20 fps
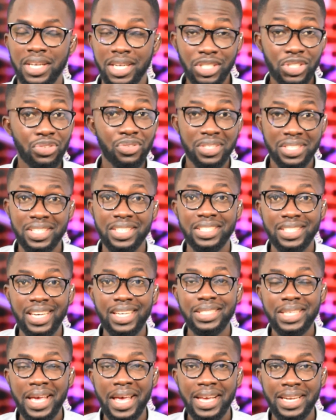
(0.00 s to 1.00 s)
Interesting
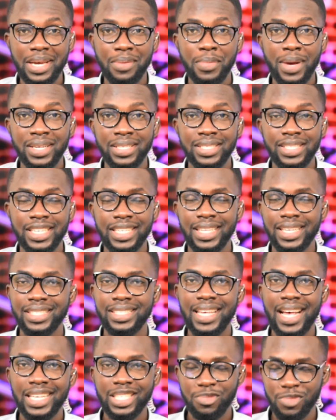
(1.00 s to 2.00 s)
days ahead, I must say this.
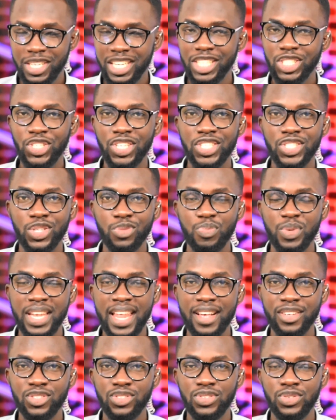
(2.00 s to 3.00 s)
Hasim Dilichin, Something
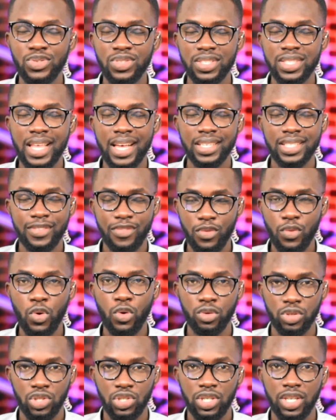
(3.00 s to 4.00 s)
Next News. Thanks for
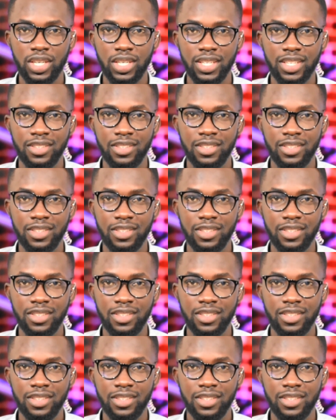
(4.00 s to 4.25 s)
watching.